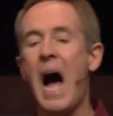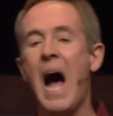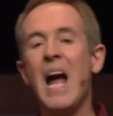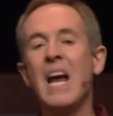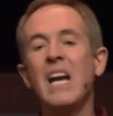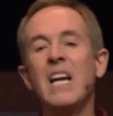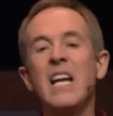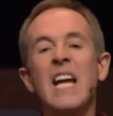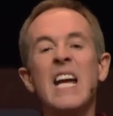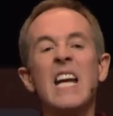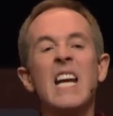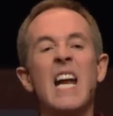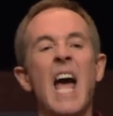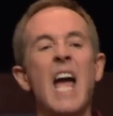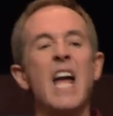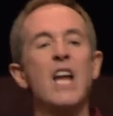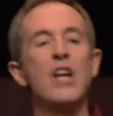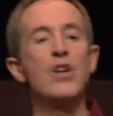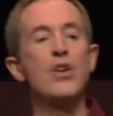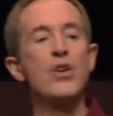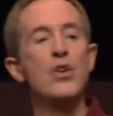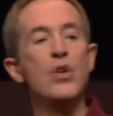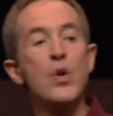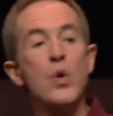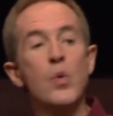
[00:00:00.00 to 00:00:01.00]
I need a
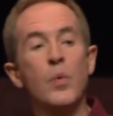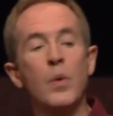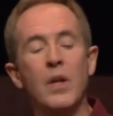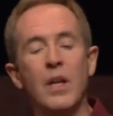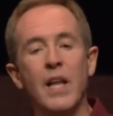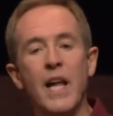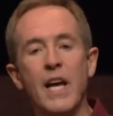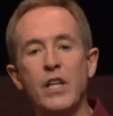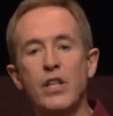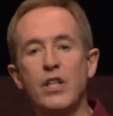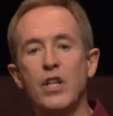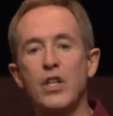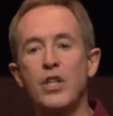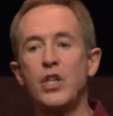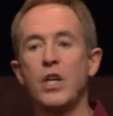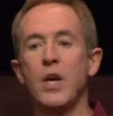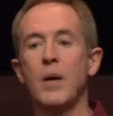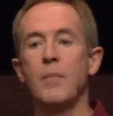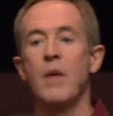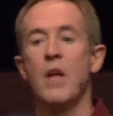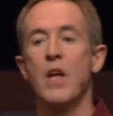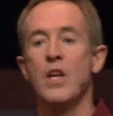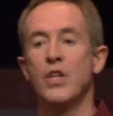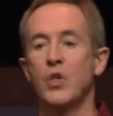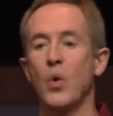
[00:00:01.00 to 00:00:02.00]
new
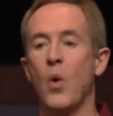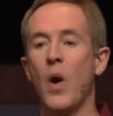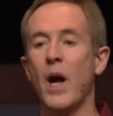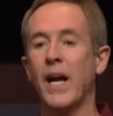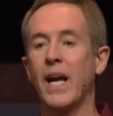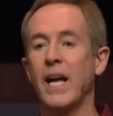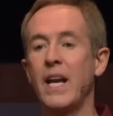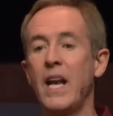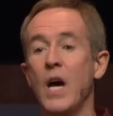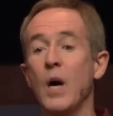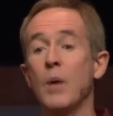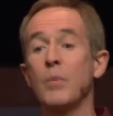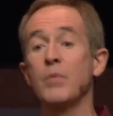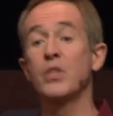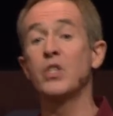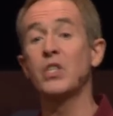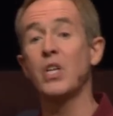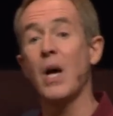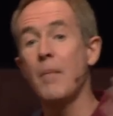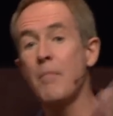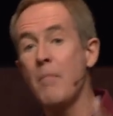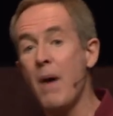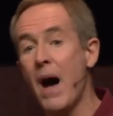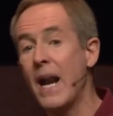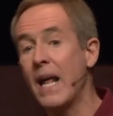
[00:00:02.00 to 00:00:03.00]
relationship so I can help
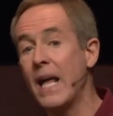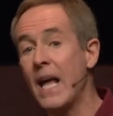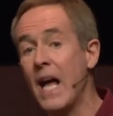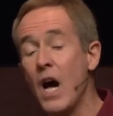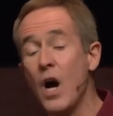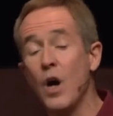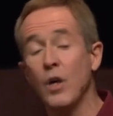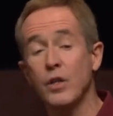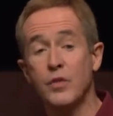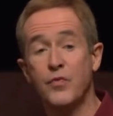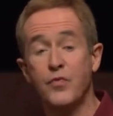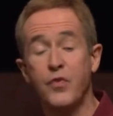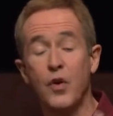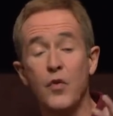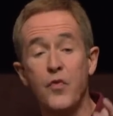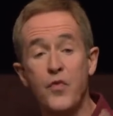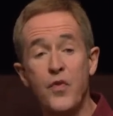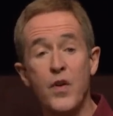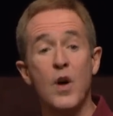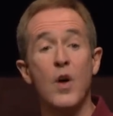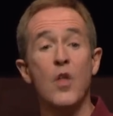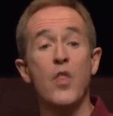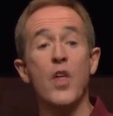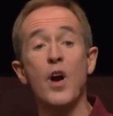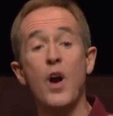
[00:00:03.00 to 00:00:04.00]
somebody else
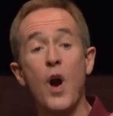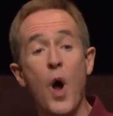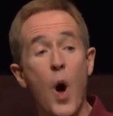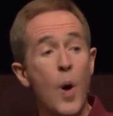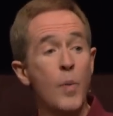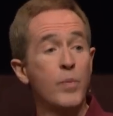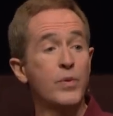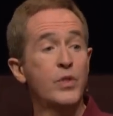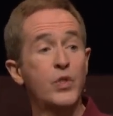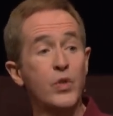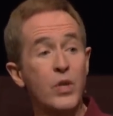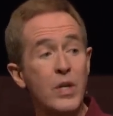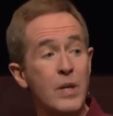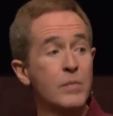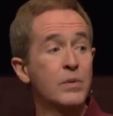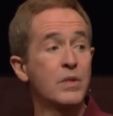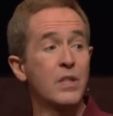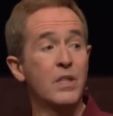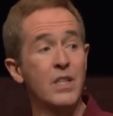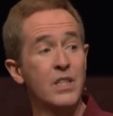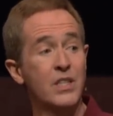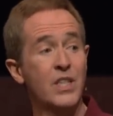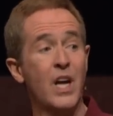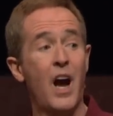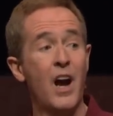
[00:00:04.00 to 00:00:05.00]
fulfill their hopes, dreams,
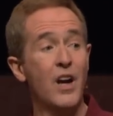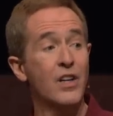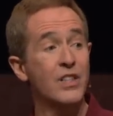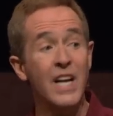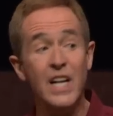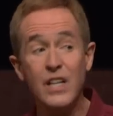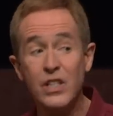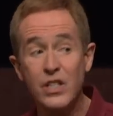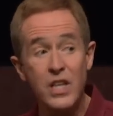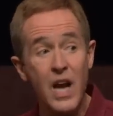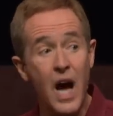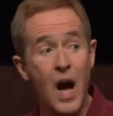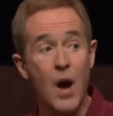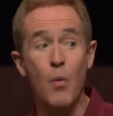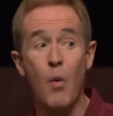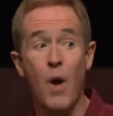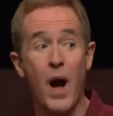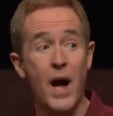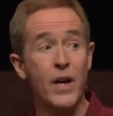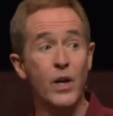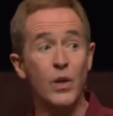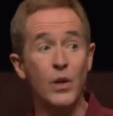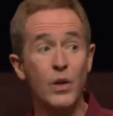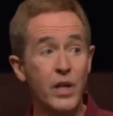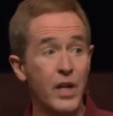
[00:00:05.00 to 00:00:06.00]
and desires. That's not
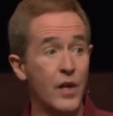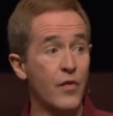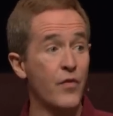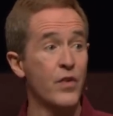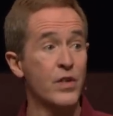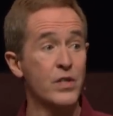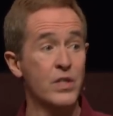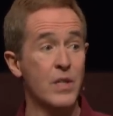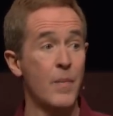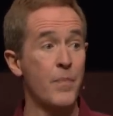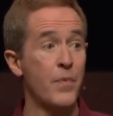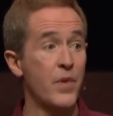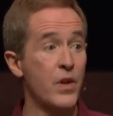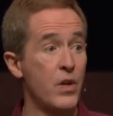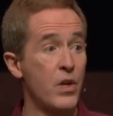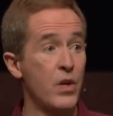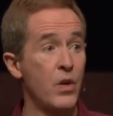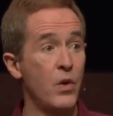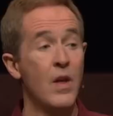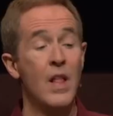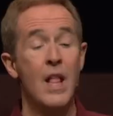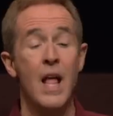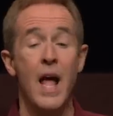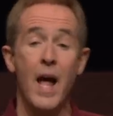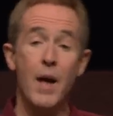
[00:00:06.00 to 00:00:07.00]
why you're looking for something
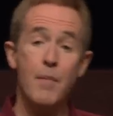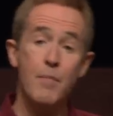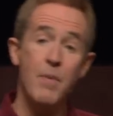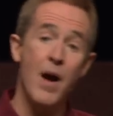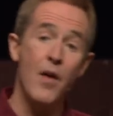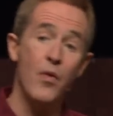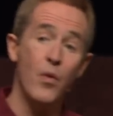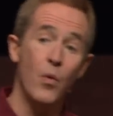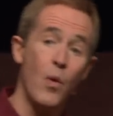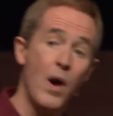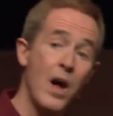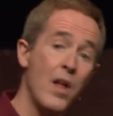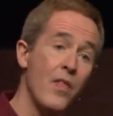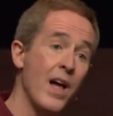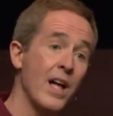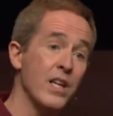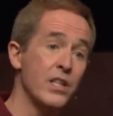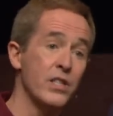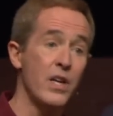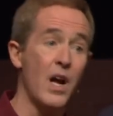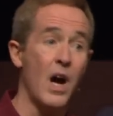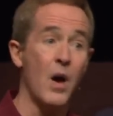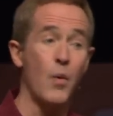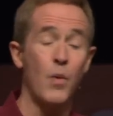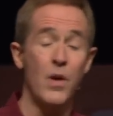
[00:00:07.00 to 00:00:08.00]
new. And by the way,
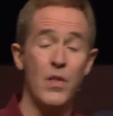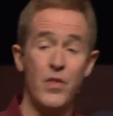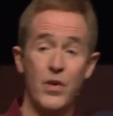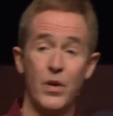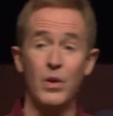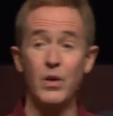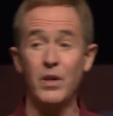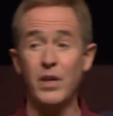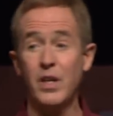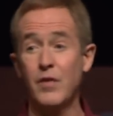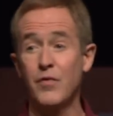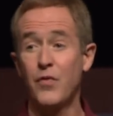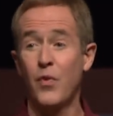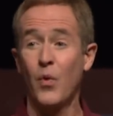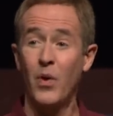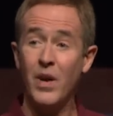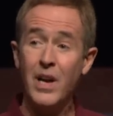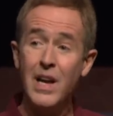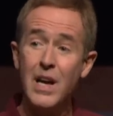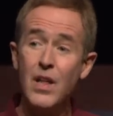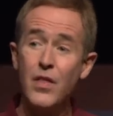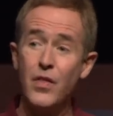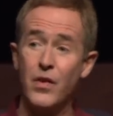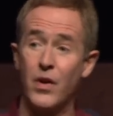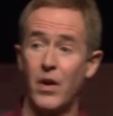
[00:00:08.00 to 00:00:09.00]
that's not what they're looking for
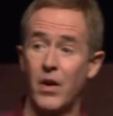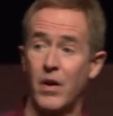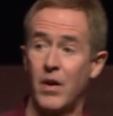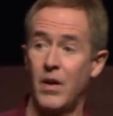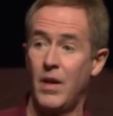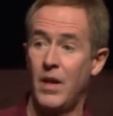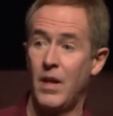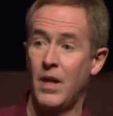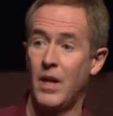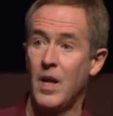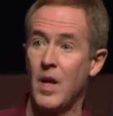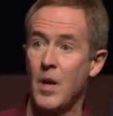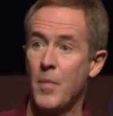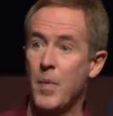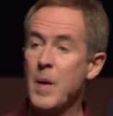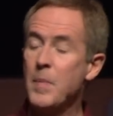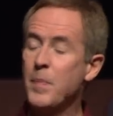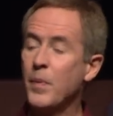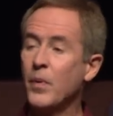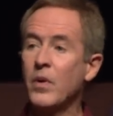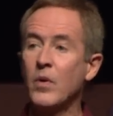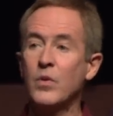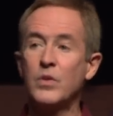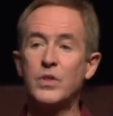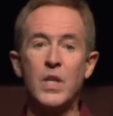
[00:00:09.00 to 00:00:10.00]
either.
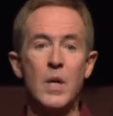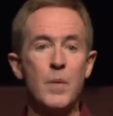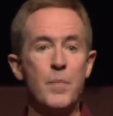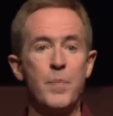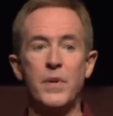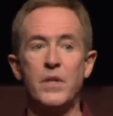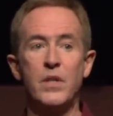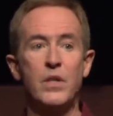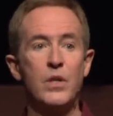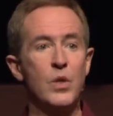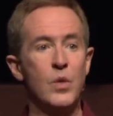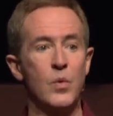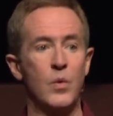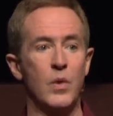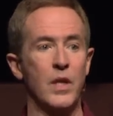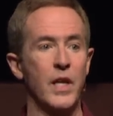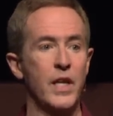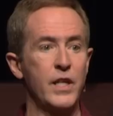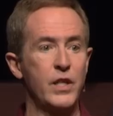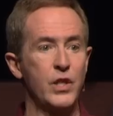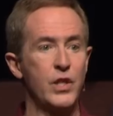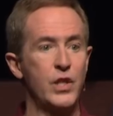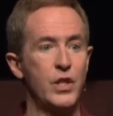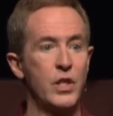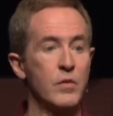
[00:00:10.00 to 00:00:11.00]
People don't jump into new
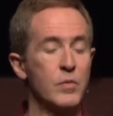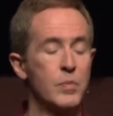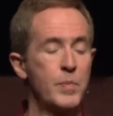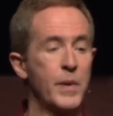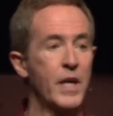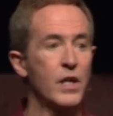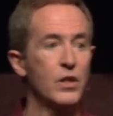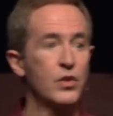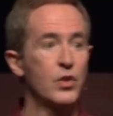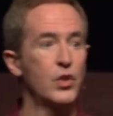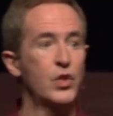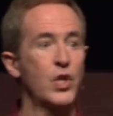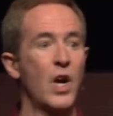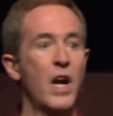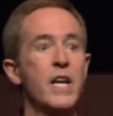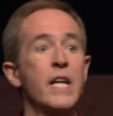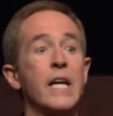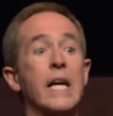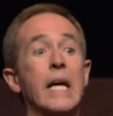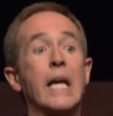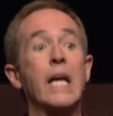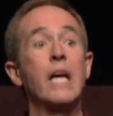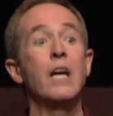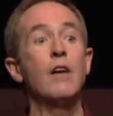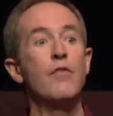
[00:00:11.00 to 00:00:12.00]
relationships because they're trying
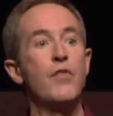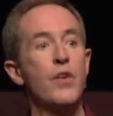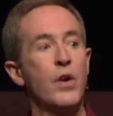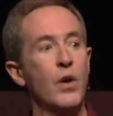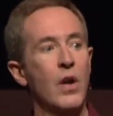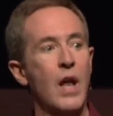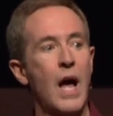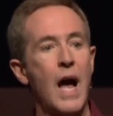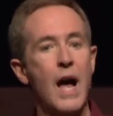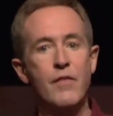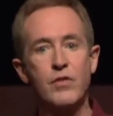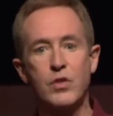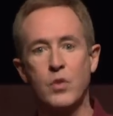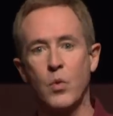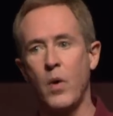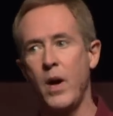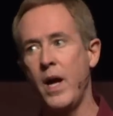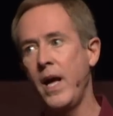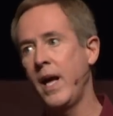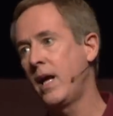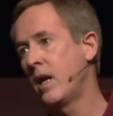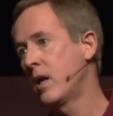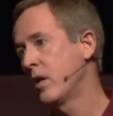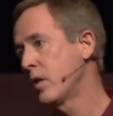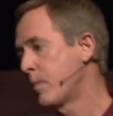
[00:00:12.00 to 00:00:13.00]
to give their lives
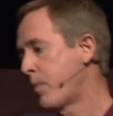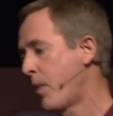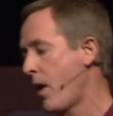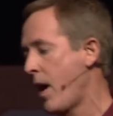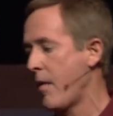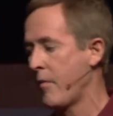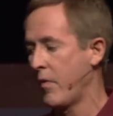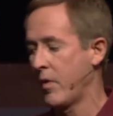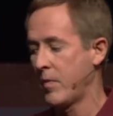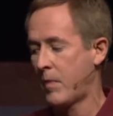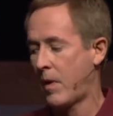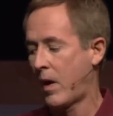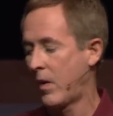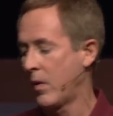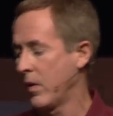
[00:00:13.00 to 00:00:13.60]
away. You know, the problem with